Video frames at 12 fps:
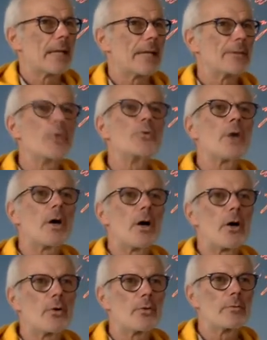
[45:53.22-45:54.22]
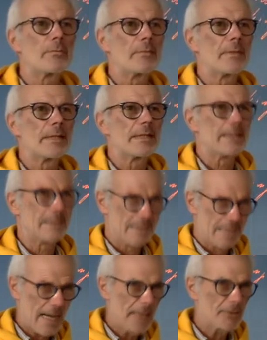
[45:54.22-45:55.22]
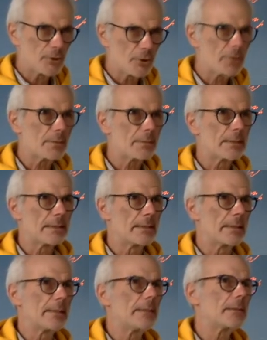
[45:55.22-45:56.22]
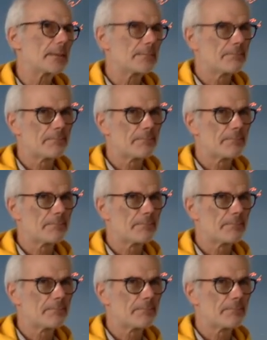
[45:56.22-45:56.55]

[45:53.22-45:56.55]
I don't know how large this is,